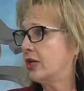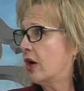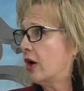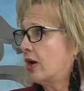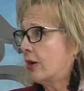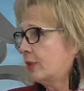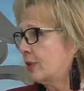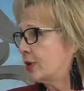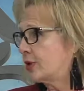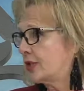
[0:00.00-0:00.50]
on
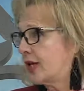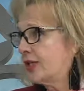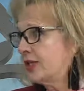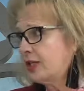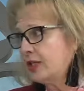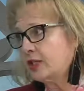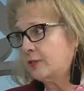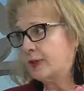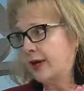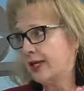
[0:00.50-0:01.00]
a
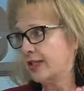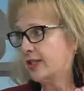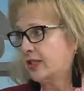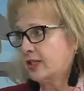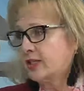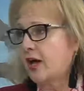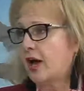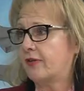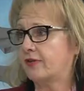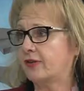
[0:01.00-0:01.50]
percentage
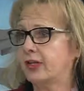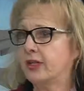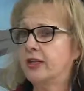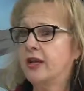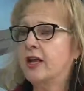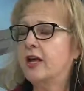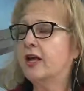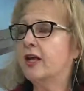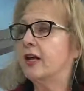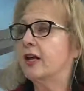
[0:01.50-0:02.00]
basis often,
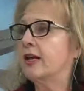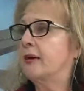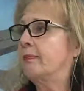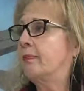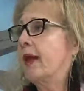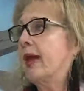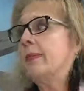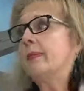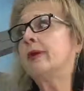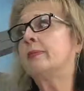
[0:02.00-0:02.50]

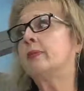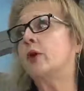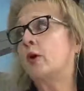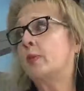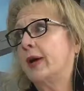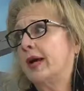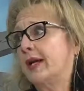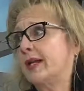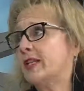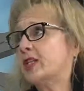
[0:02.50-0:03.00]
maybe
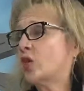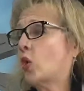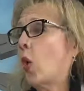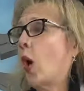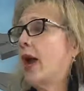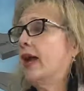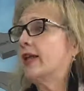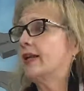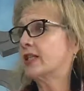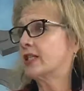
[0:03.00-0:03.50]
probate is
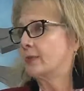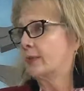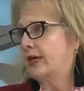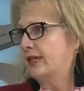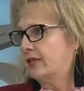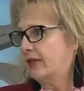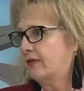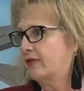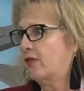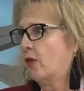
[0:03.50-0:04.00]
quite
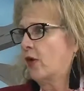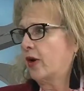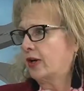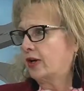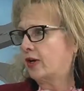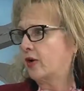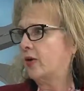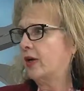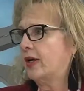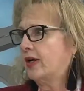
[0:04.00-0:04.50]
expensive for
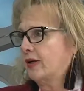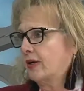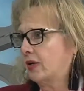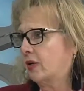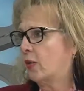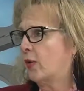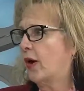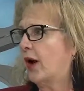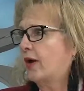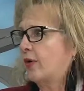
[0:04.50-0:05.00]
you and you
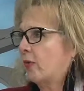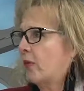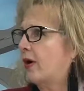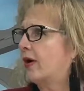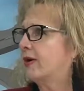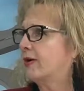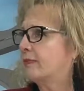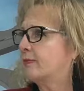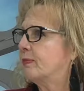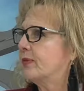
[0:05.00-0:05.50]
might
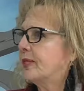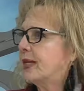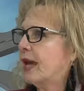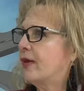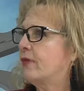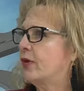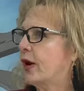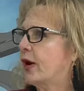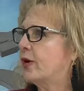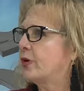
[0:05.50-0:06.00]
want to
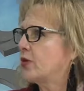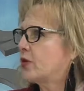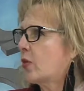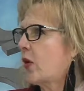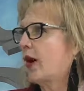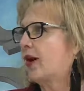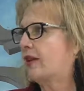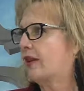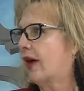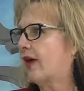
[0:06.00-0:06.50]
save your heirs
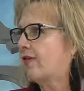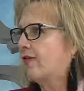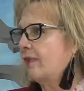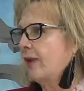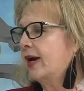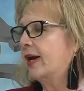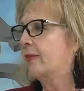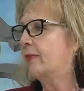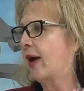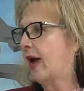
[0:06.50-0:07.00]
quite a lot of
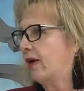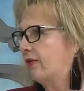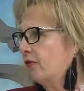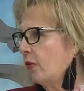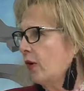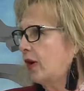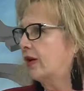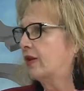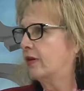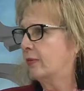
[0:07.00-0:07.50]
money by
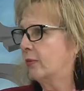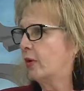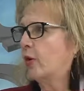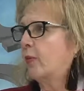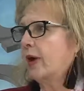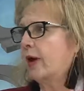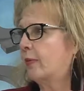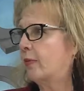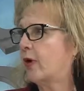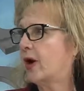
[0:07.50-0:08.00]
avoiding the
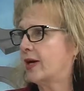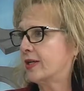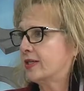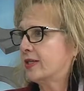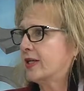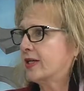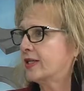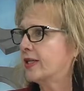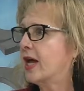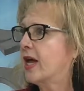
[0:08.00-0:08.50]
probate
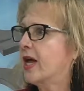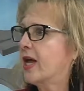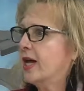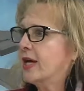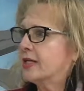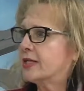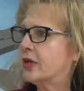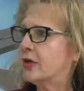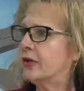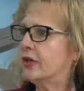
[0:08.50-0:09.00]
process.
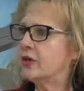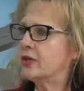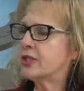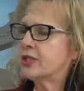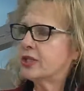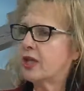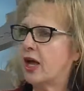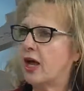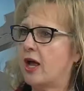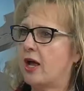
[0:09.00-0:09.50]
So
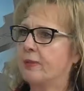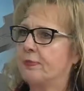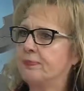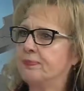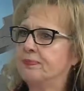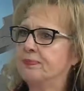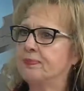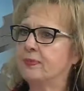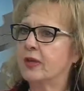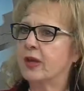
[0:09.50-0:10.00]
there's
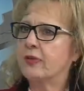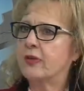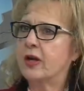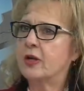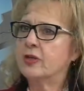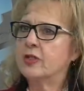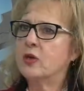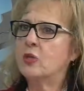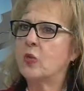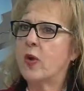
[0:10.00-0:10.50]
um,
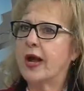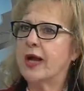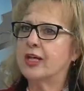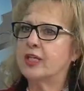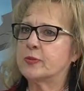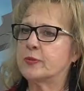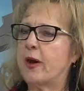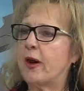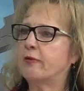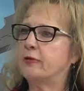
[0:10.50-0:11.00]
there's a
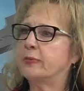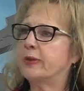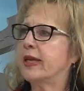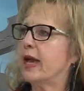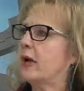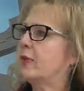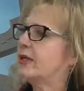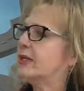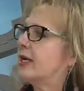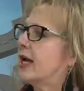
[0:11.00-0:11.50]
range, probably
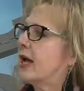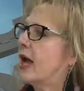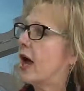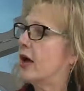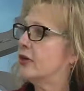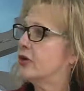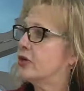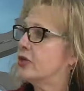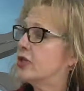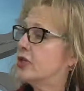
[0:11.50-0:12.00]
I would say
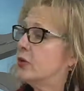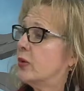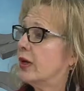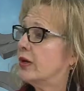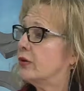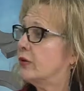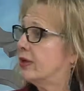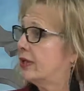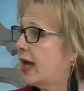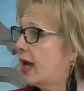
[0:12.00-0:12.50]
under
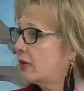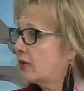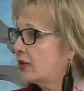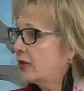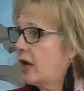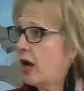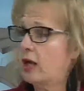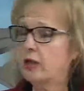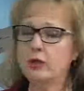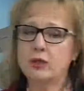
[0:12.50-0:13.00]

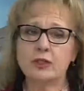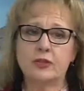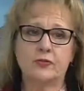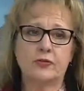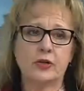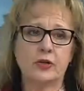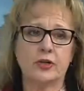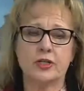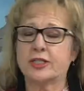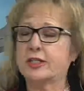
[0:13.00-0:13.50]
$200,000. If
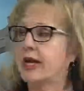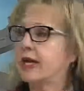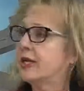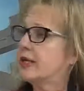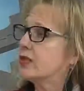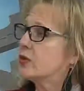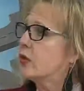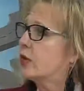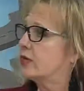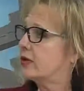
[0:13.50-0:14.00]
your estate
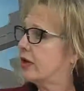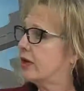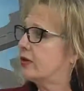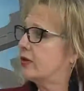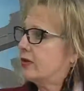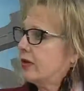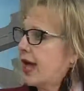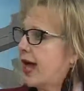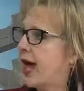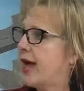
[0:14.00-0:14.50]
is worth
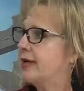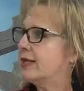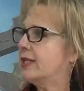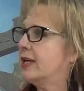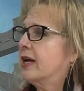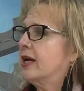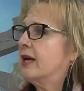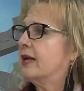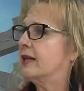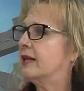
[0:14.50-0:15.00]
under that,
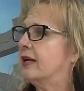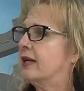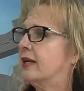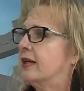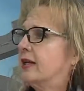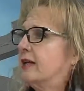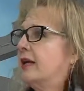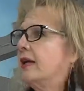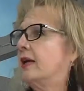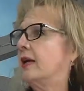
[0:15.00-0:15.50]

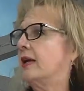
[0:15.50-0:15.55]
then